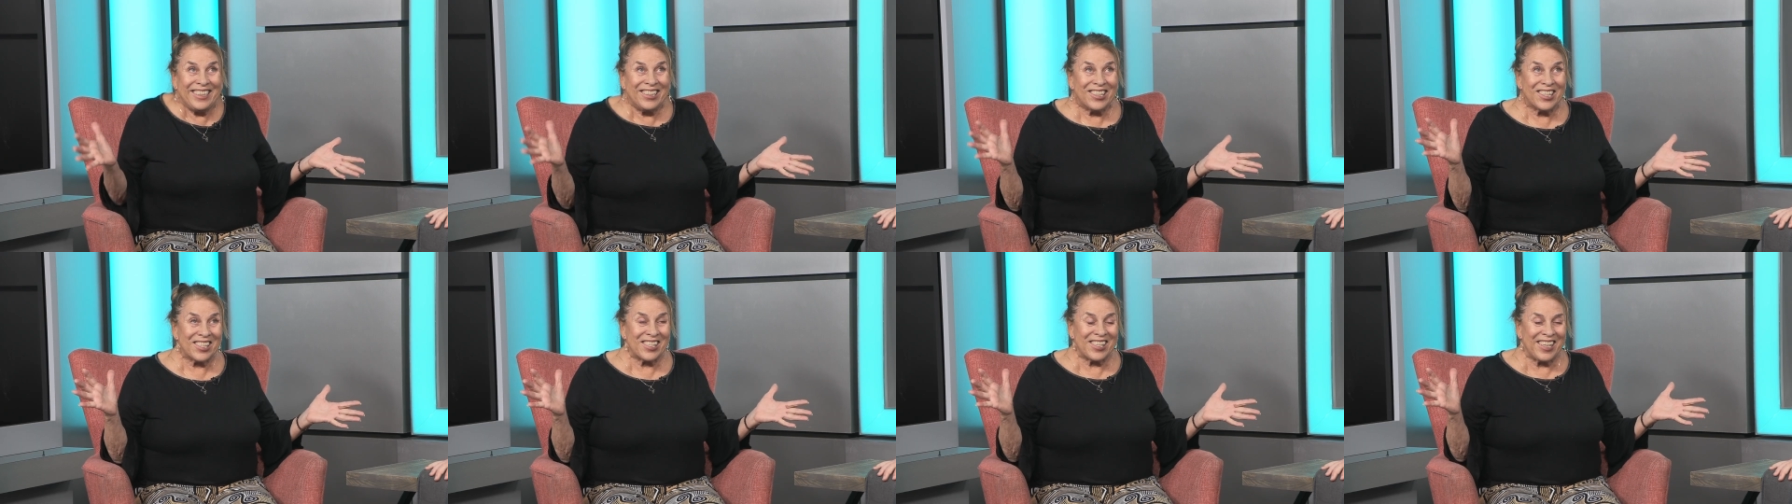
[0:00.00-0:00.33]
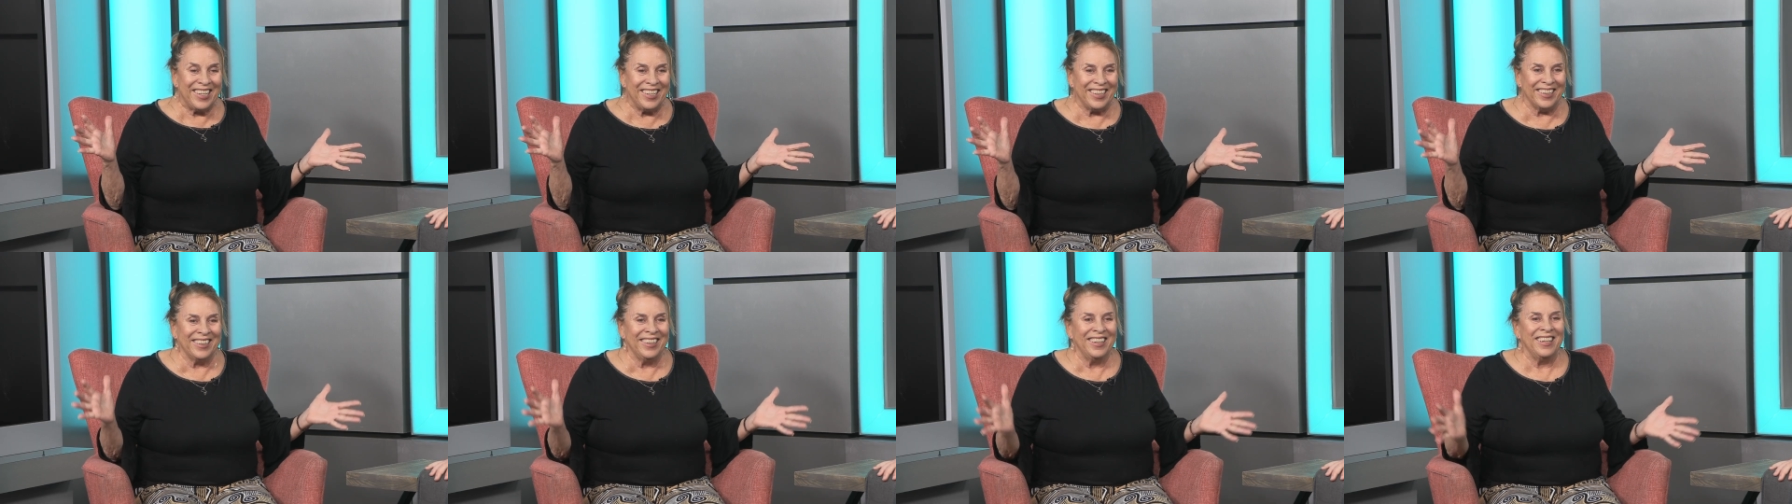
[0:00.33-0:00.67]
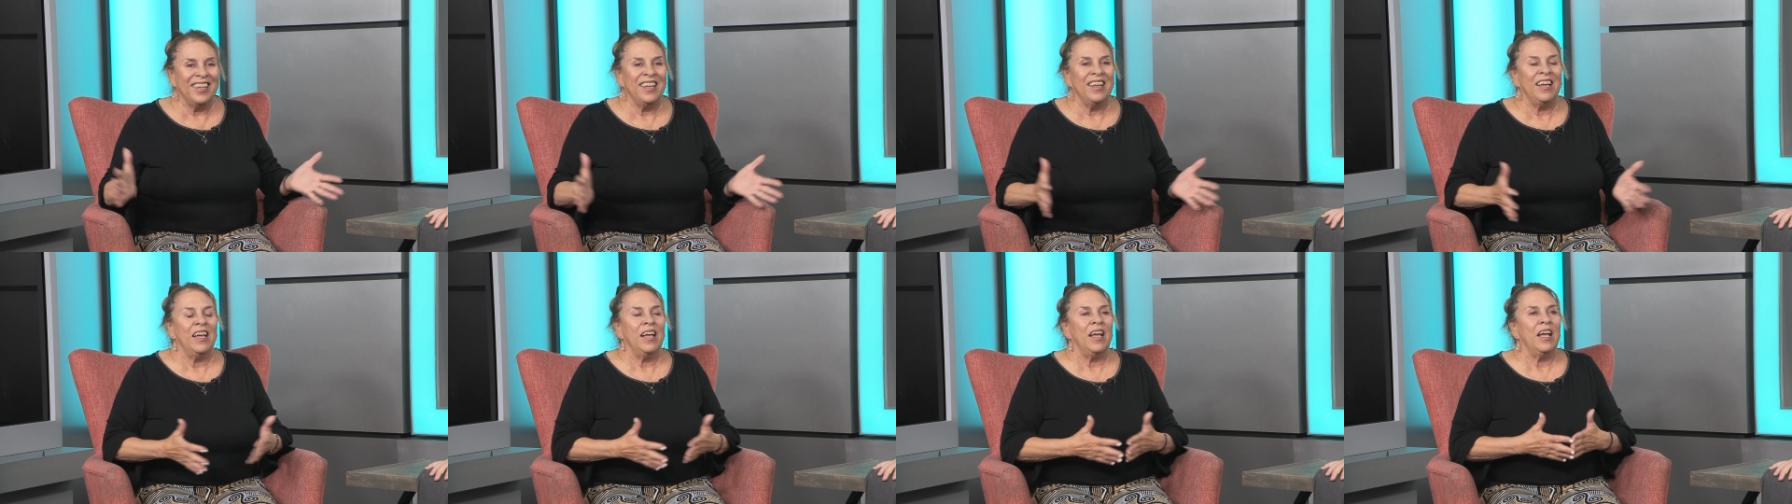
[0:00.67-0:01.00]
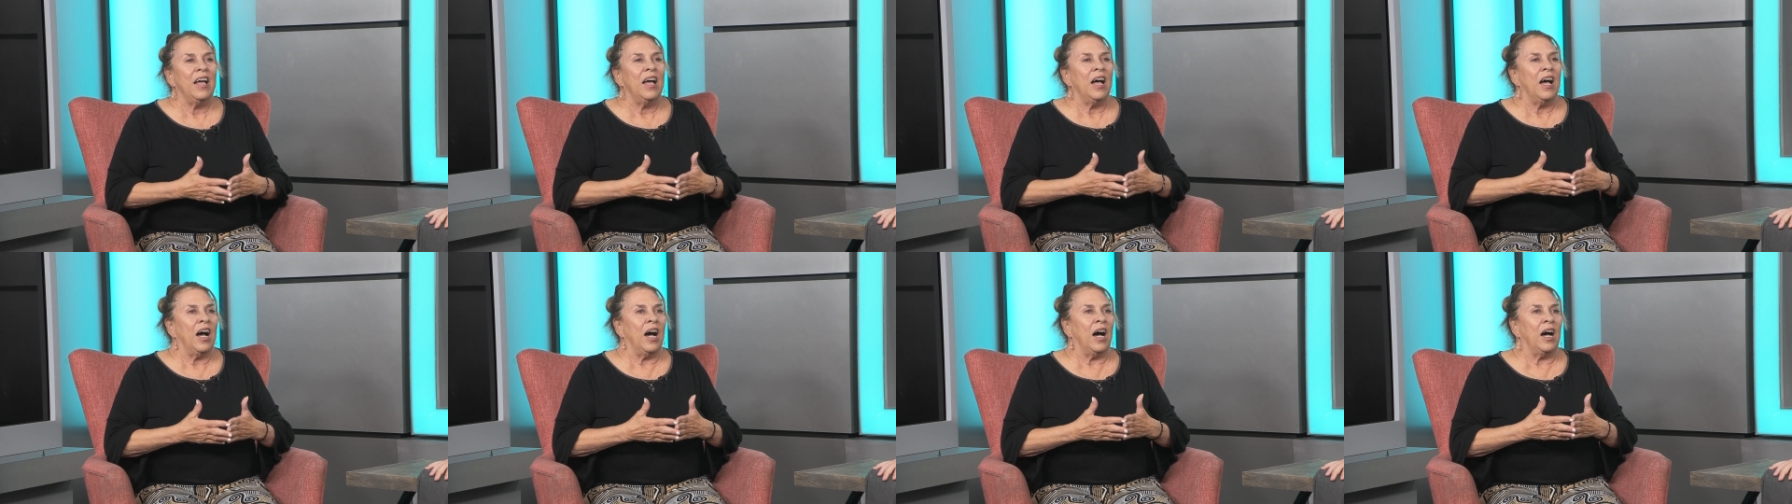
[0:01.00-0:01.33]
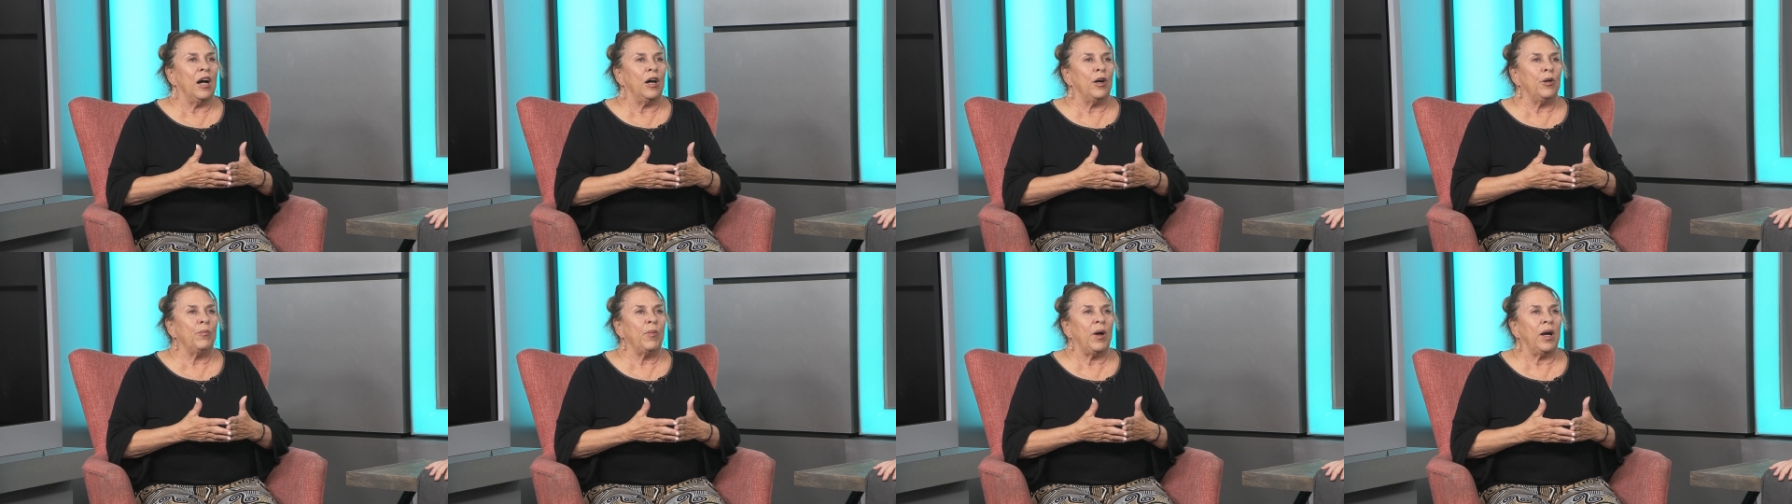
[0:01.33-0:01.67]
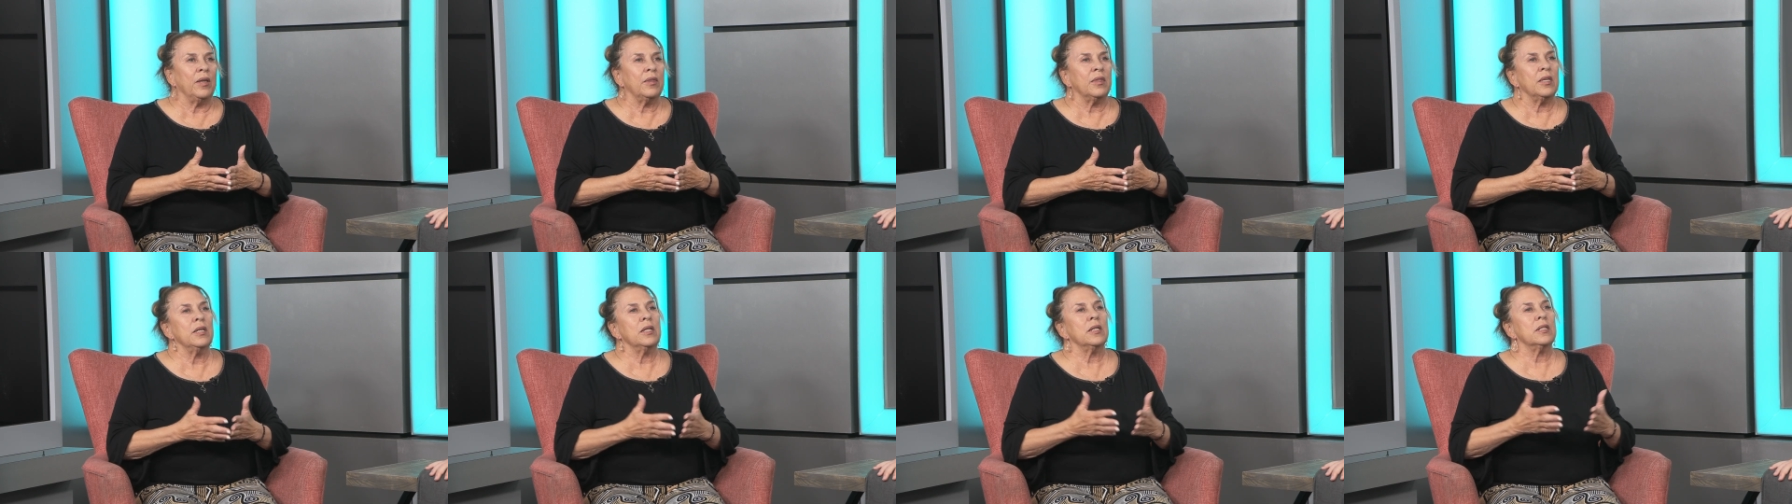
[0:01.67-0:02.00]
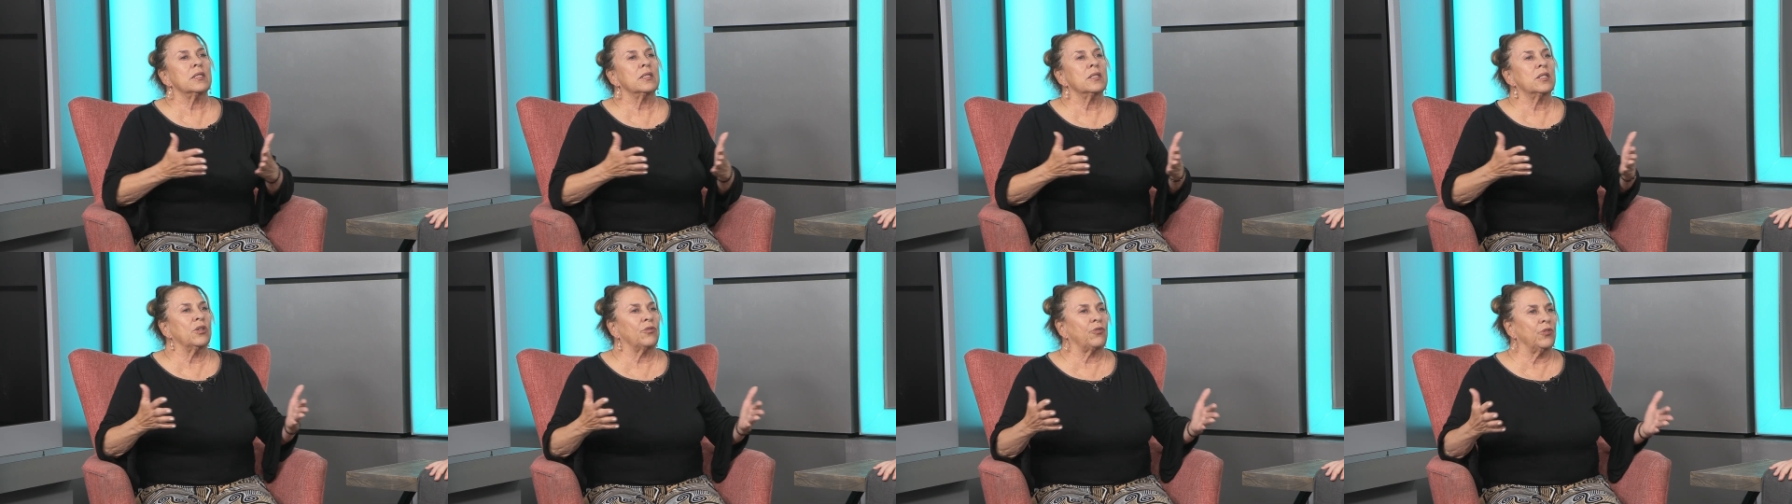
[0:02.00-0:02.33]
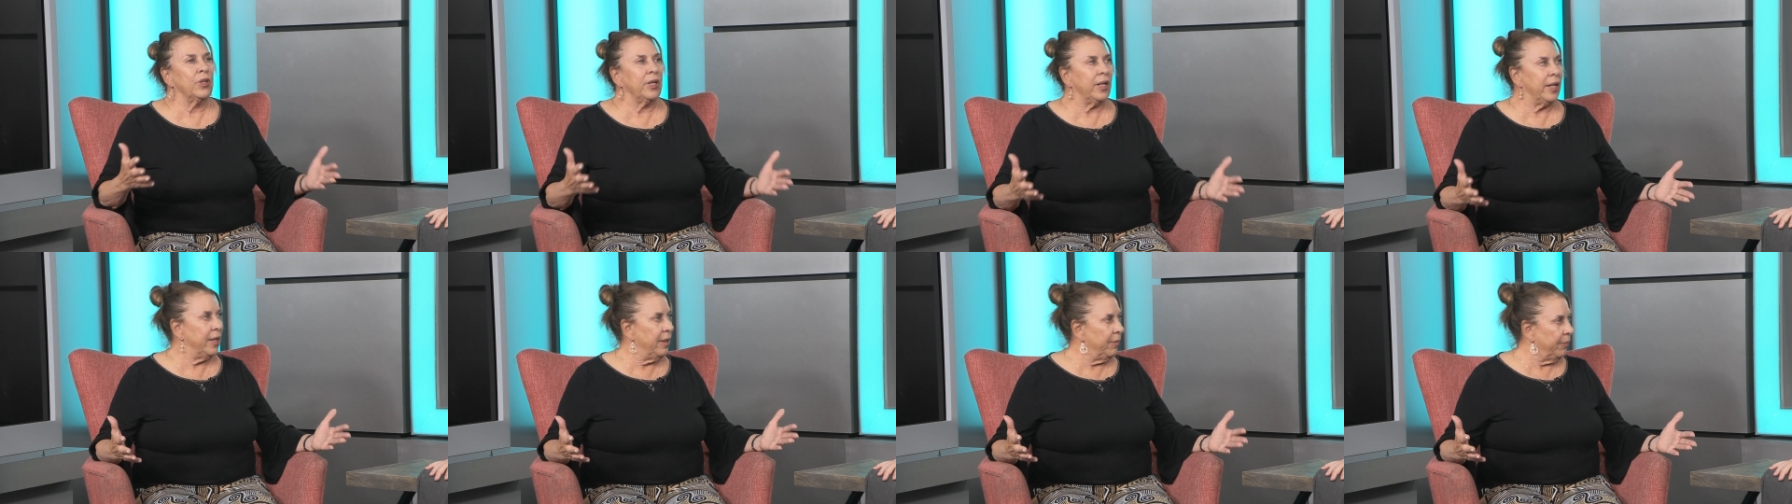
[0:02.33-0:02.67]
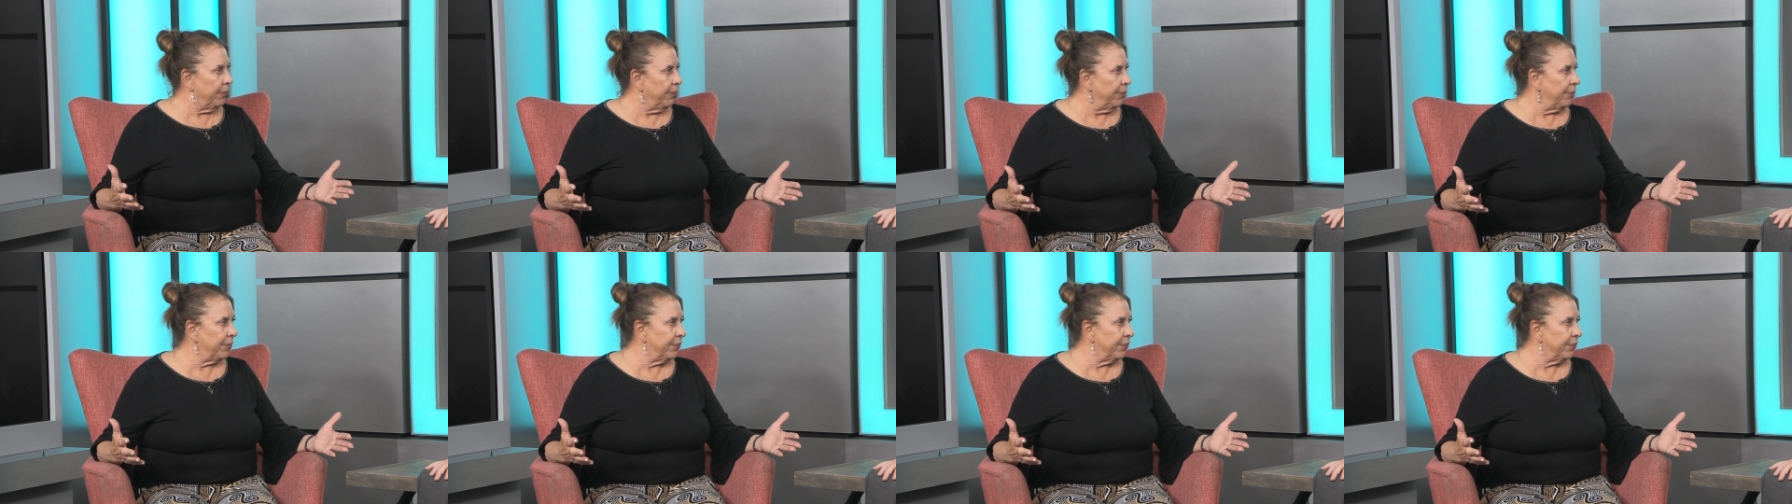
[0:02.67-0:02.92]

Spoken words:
Just saying. I think it's a different game.